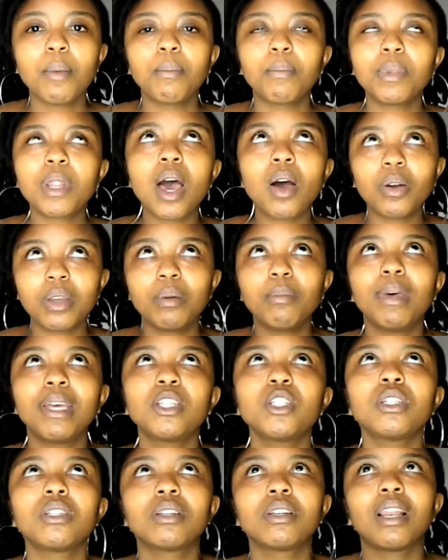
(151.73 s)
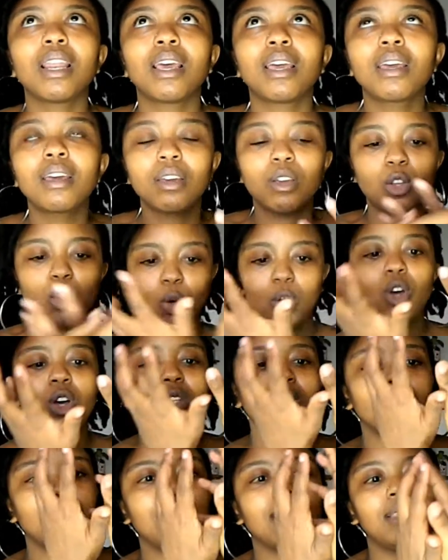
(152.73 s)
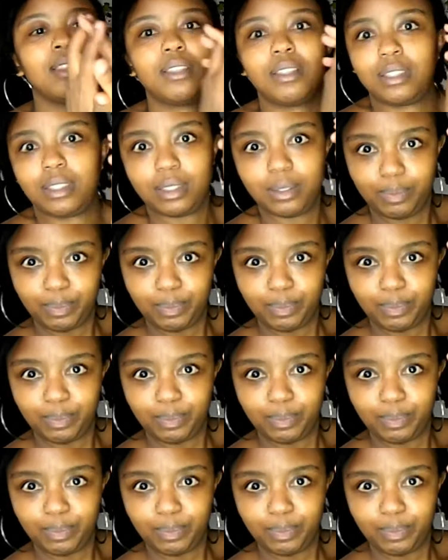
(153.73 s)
Now imagine like your locks are like this.